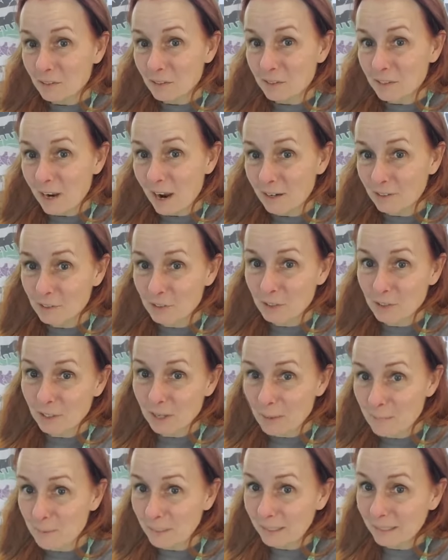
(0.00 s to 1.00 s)
doctors
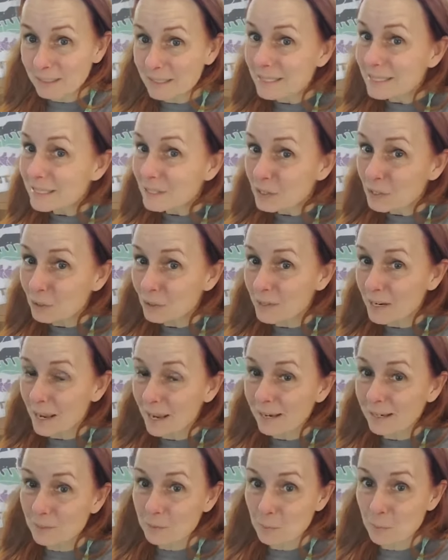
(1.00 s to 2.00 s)
coming in
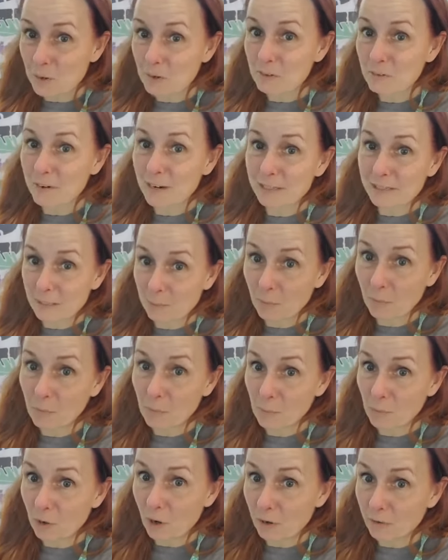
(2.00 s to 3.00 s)
today. As a matter of fact, some of
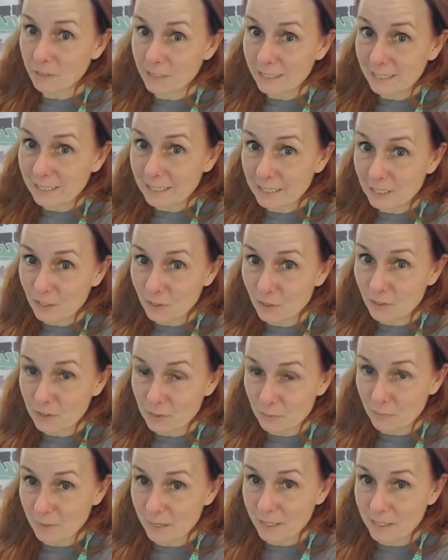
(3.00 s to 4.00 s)
them are already here at
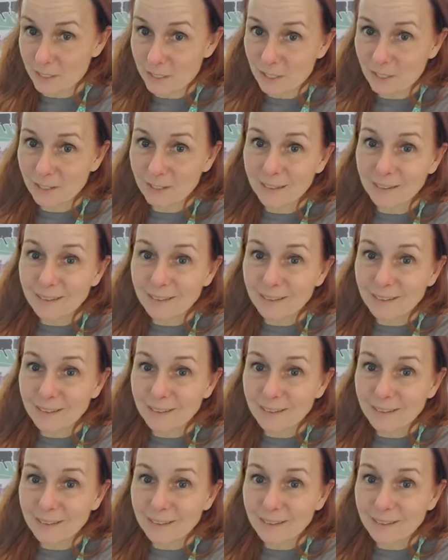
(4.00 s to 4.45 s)
the ranch.